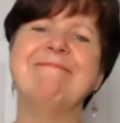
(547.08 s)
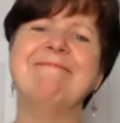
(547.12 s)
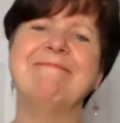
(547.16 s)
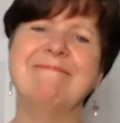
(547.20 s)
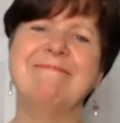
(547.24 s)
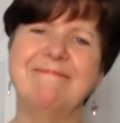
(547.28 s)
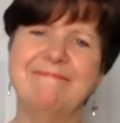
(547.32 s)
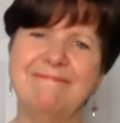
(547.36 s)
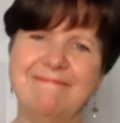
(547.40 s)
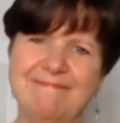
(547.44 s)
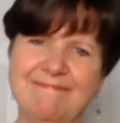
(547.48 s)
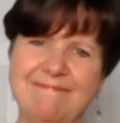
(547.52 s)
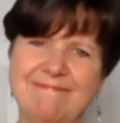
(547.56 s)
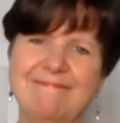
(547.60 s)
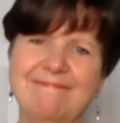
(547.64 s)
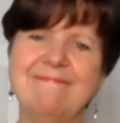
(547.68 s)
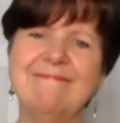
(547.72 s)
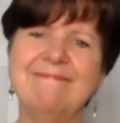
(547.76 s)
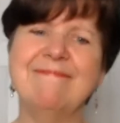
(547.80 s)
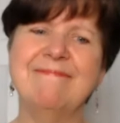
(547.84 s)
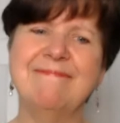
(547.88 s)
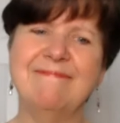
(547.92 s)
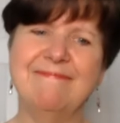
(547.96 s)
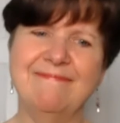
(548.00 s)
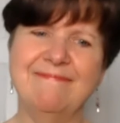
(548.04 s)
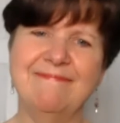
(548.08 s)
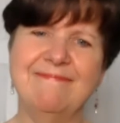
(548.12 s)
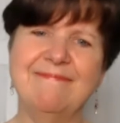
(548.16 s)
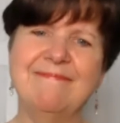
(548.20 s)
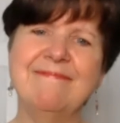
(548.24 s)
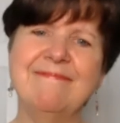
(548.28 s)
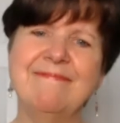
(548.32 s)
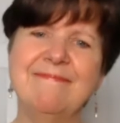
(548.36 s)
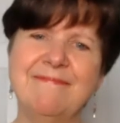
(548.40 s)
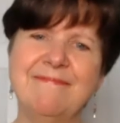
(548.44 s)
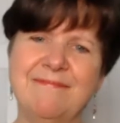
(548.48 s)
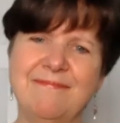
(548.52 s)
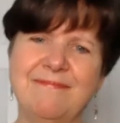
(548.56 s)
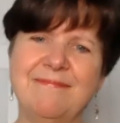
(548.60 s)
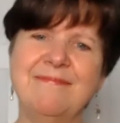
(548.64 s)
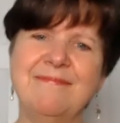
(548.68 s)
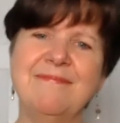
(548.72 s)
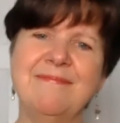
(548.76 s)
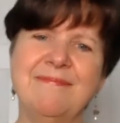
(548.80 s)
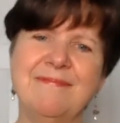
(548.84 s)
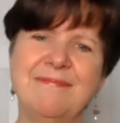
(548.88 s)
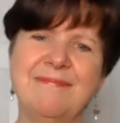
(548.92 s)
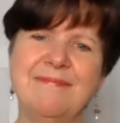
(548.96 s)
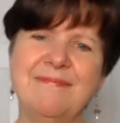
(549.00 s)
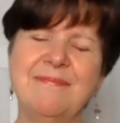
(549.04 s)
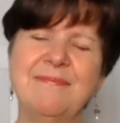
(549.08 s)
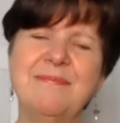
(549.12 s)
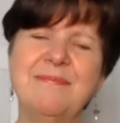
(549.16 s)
and what I needed to learn,